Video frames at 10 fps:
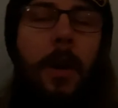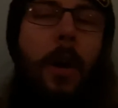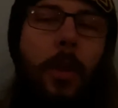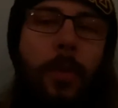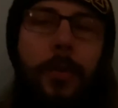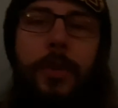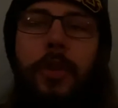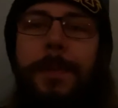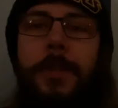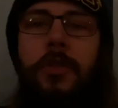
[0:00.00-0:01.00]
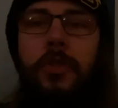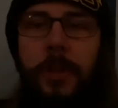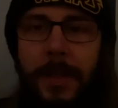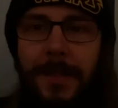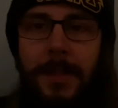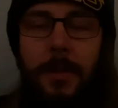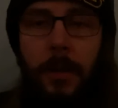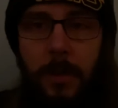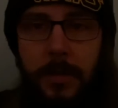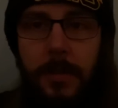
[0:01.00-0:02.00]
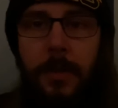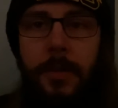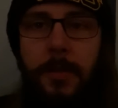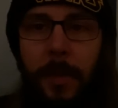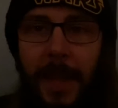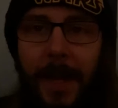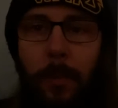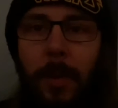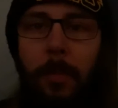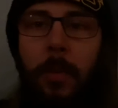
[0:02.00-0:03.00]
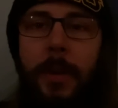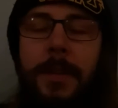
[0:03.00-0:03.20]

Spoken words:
Hello there YouTube, it's Jason, also known as BlackBeanBoi,